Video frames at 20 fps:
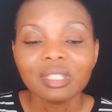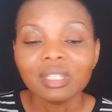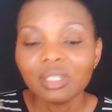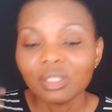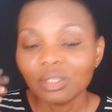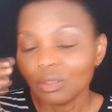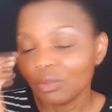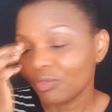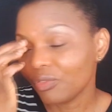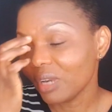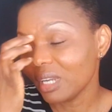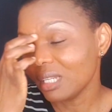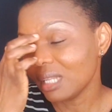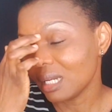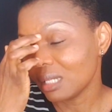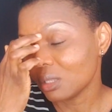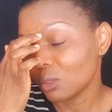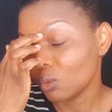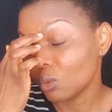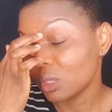you find
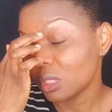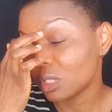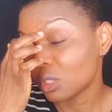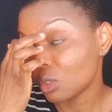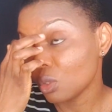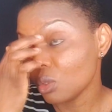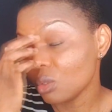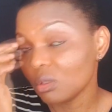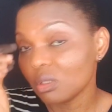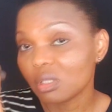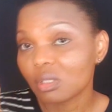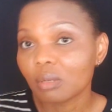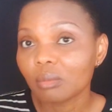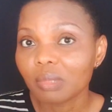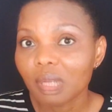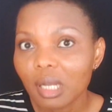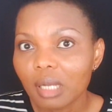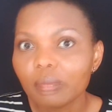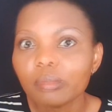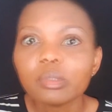that with stones,
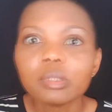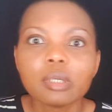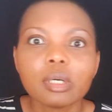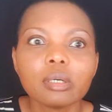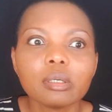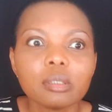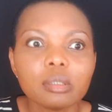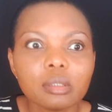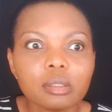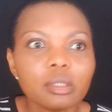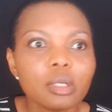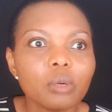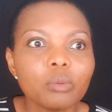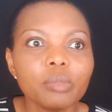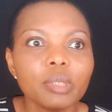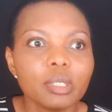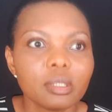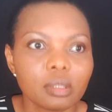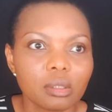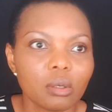sometimes there will be
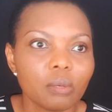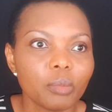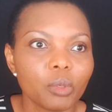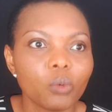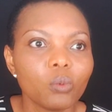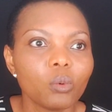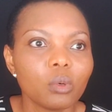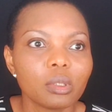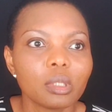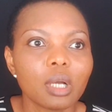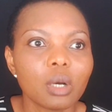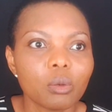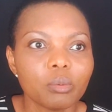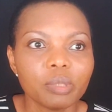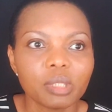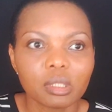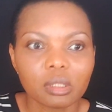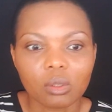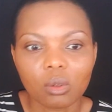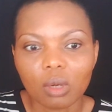a stubborn one that will be
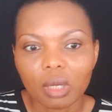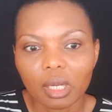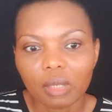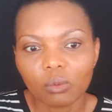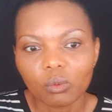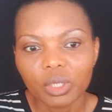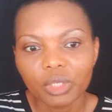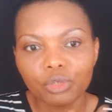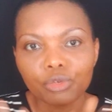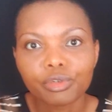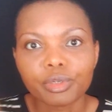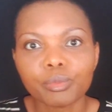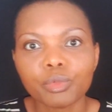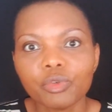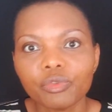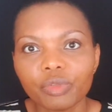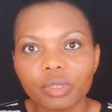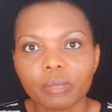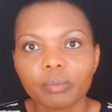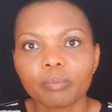stuck, and when you remove
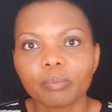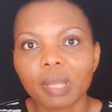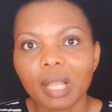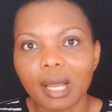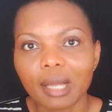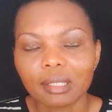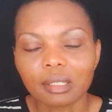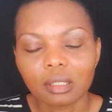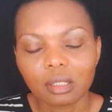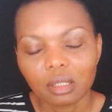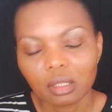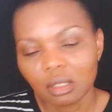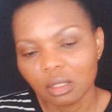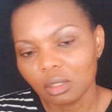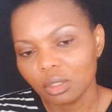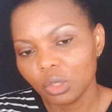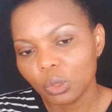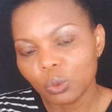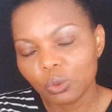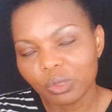the plank,
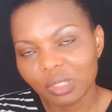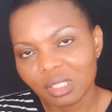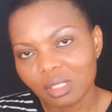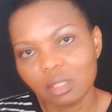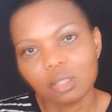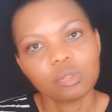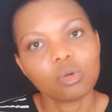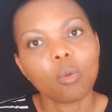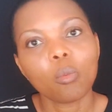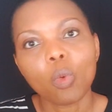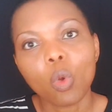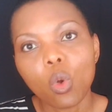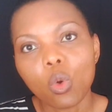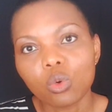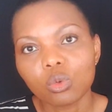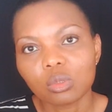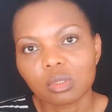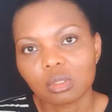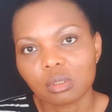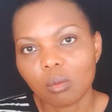you will see some
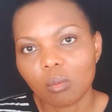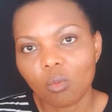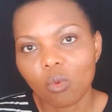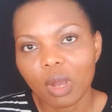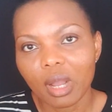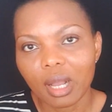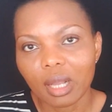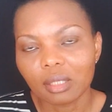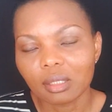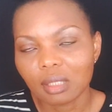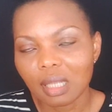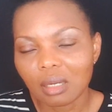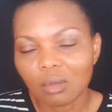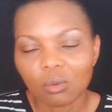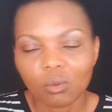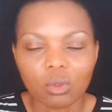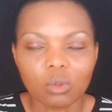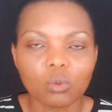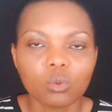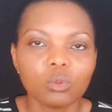holes somewhere, and that
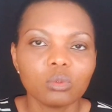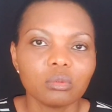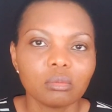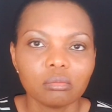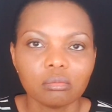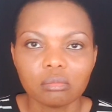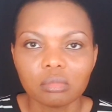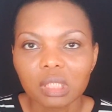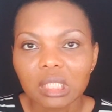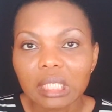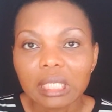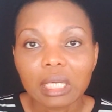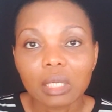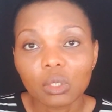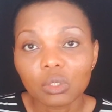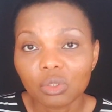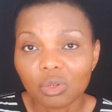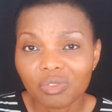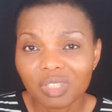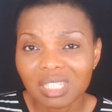one will take a
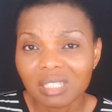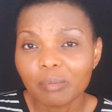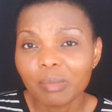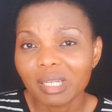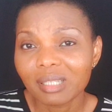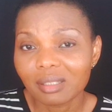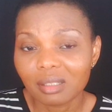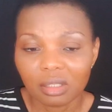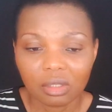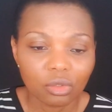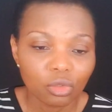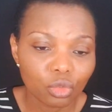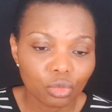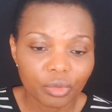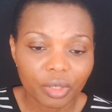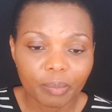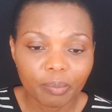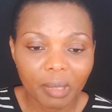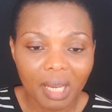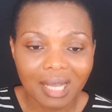lot of cement
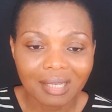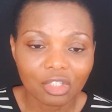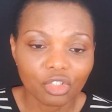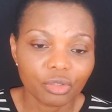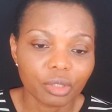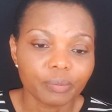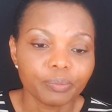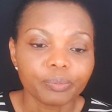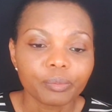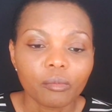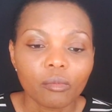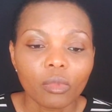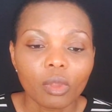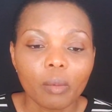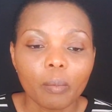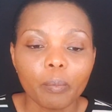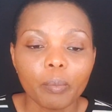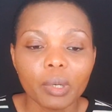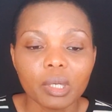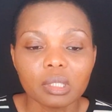during plastering.
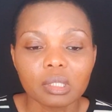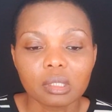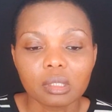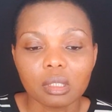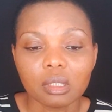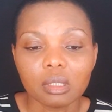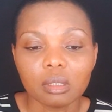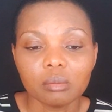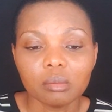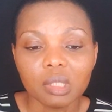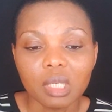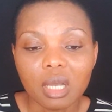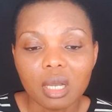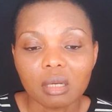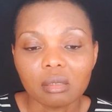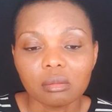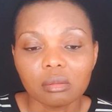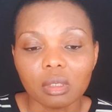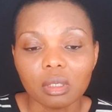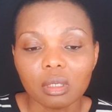But yeah,
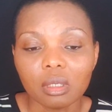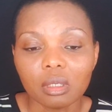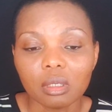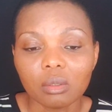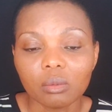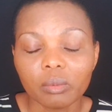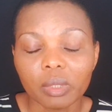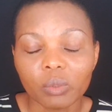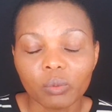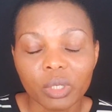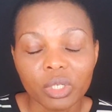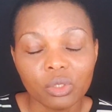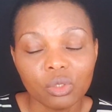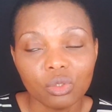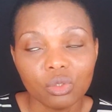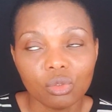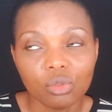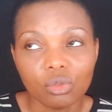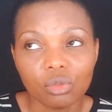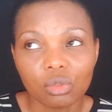when you
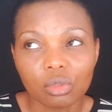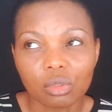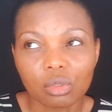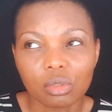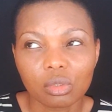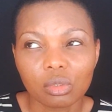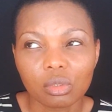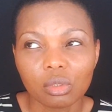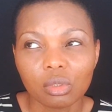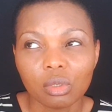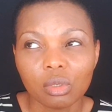use